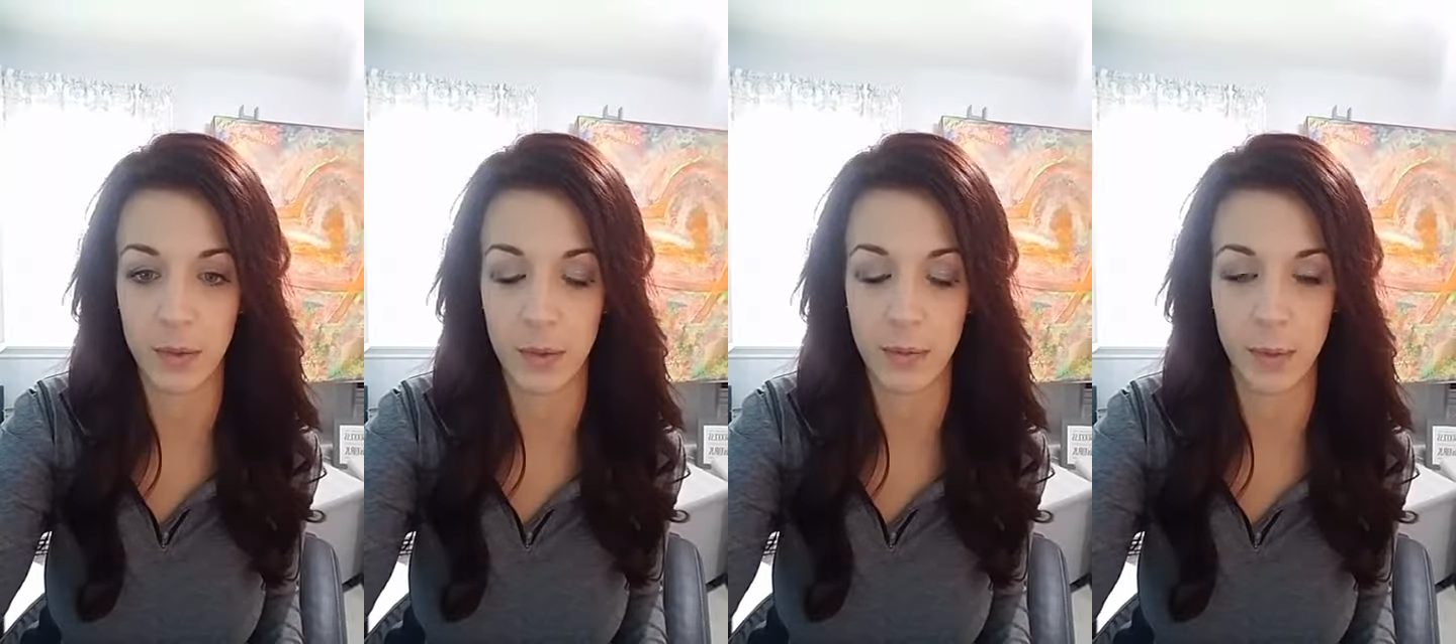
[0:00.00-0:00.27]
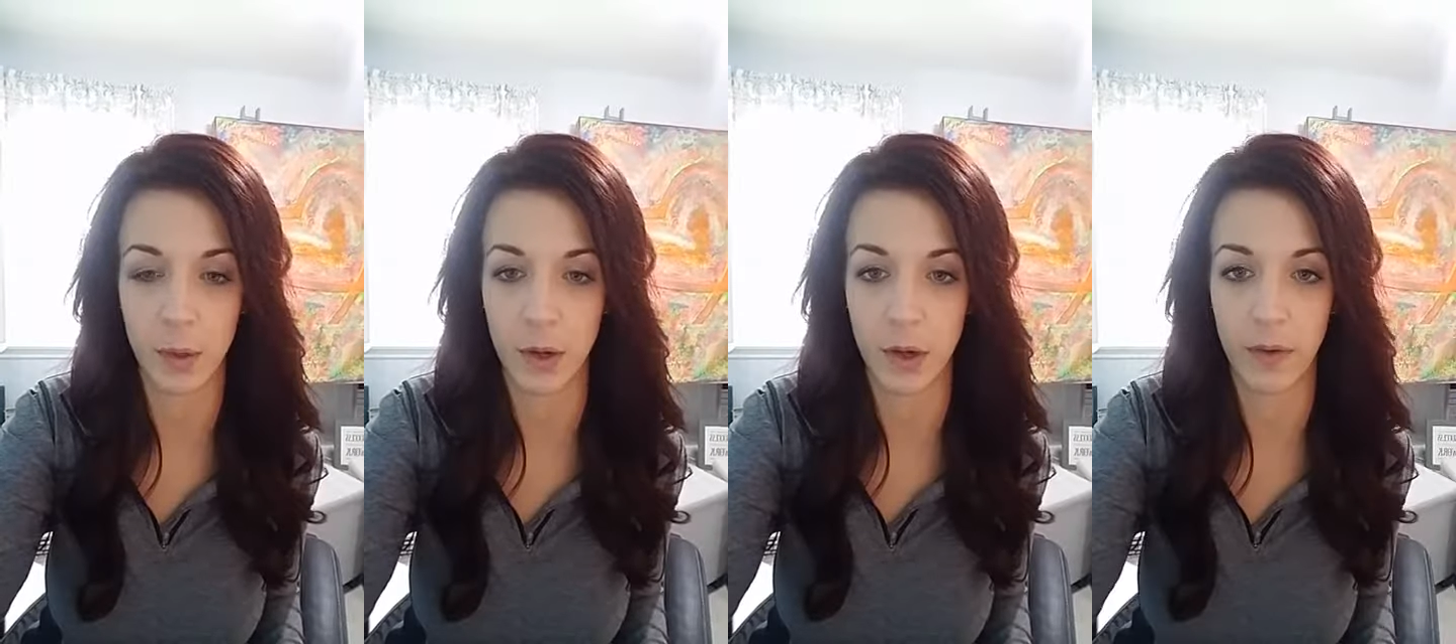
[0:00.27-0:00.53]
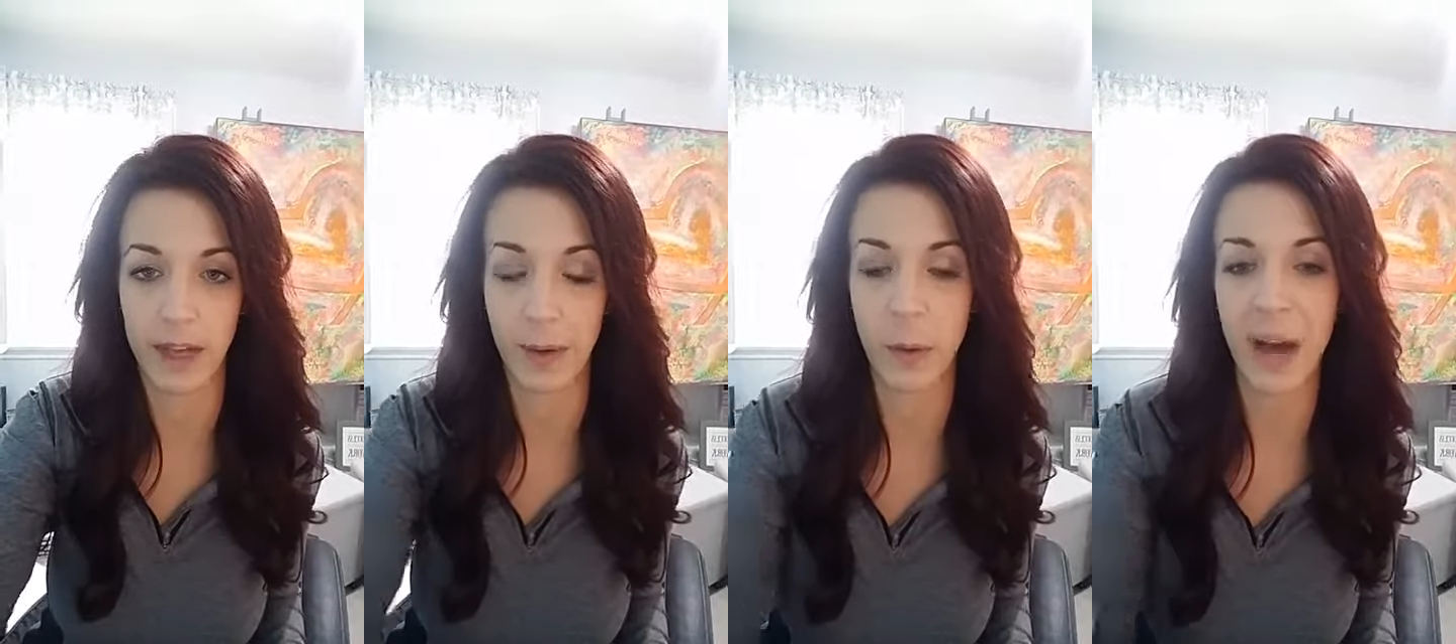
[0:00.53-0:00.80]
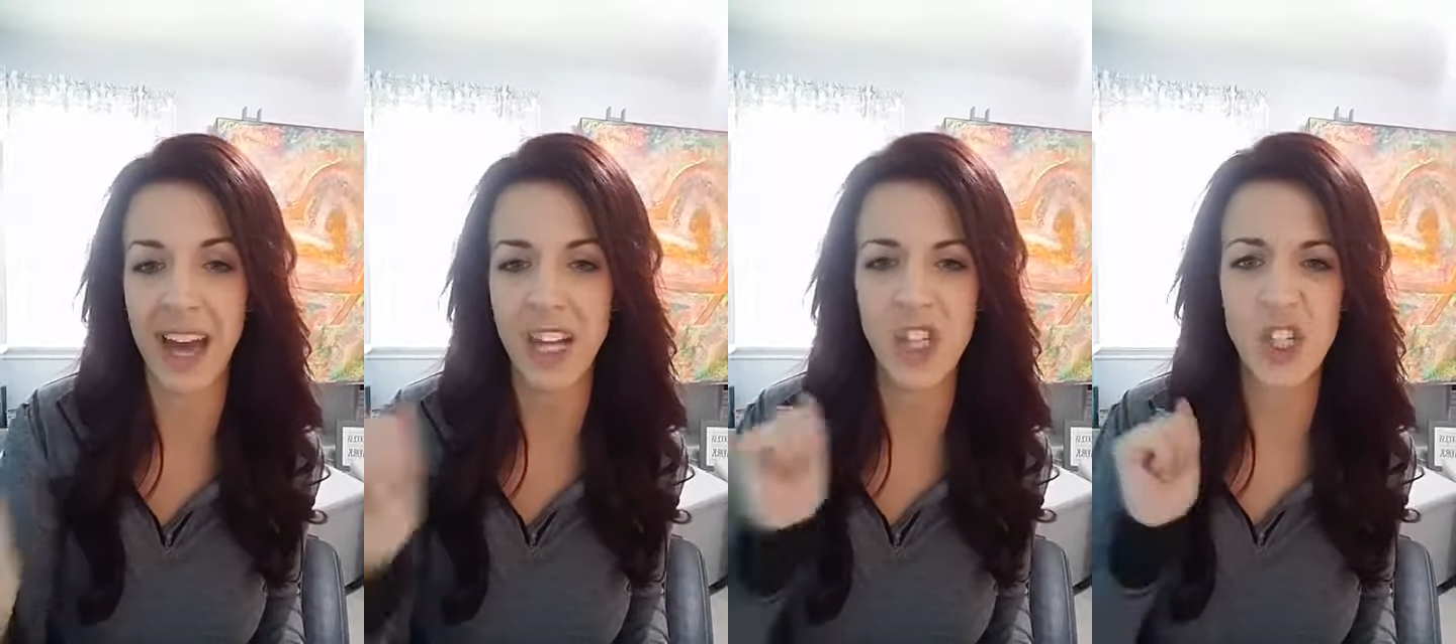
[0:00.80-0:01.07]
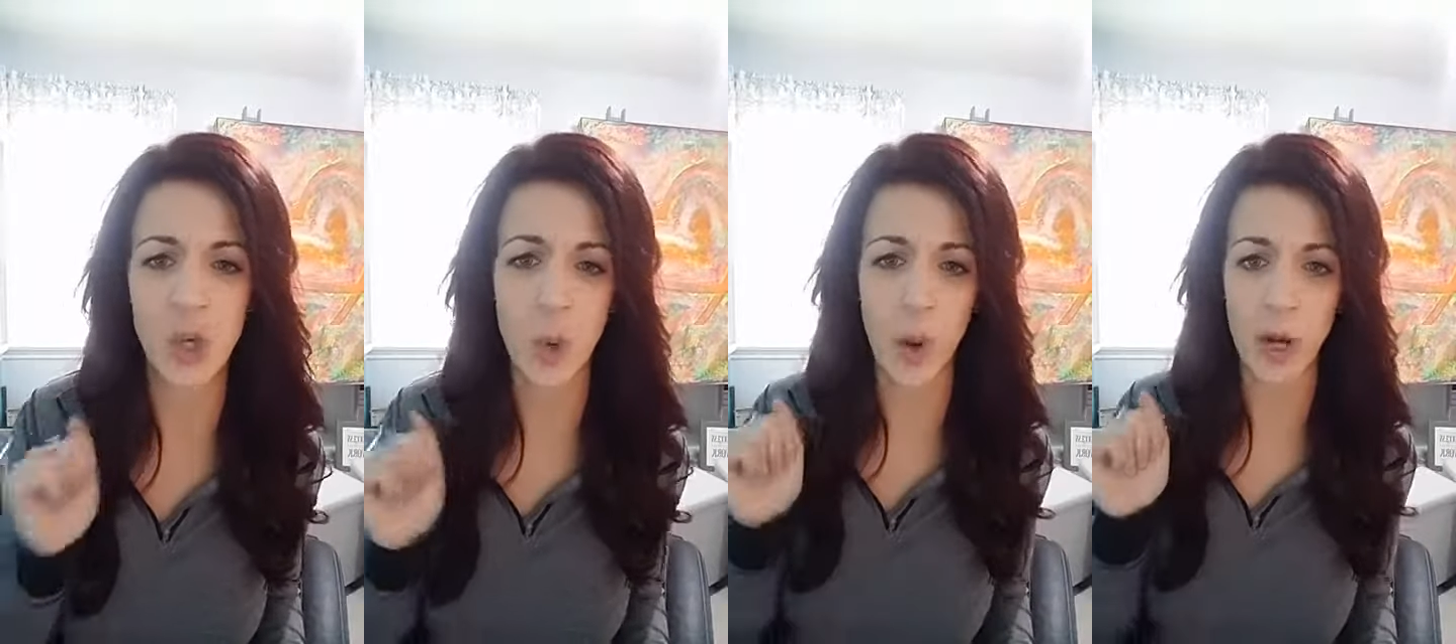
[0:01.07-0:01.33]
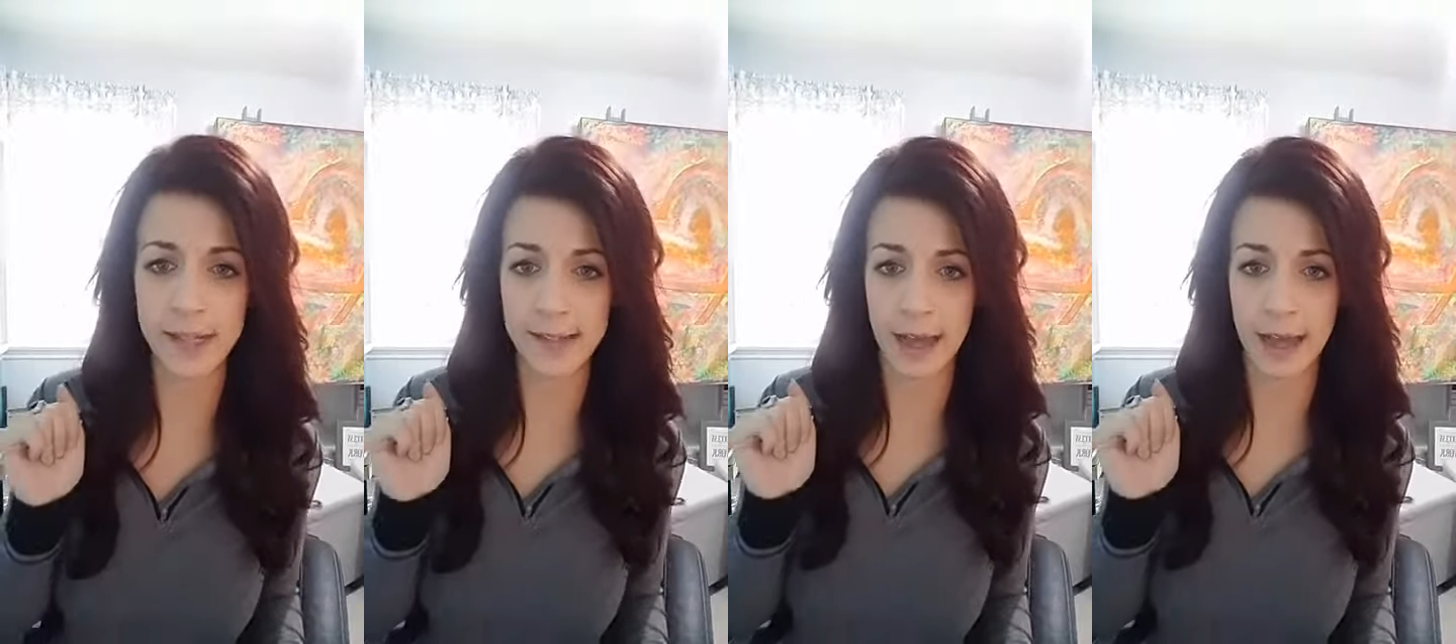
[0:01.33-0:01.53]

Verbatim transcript: People are like, well, I just don't want to